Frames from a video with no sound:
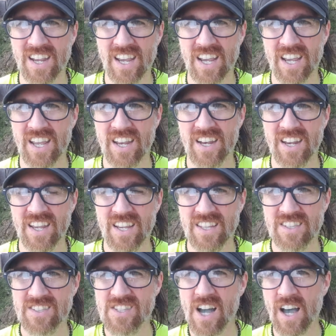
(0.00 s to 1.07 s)
and
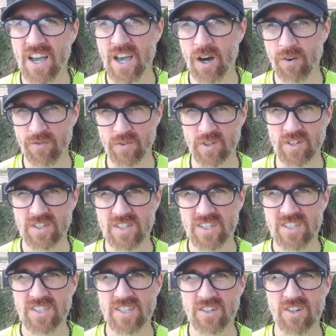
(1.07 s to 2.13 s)
it's not helpful
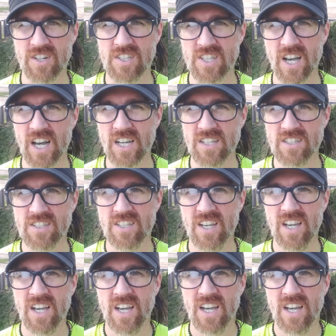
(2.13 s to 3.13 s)
to criticize.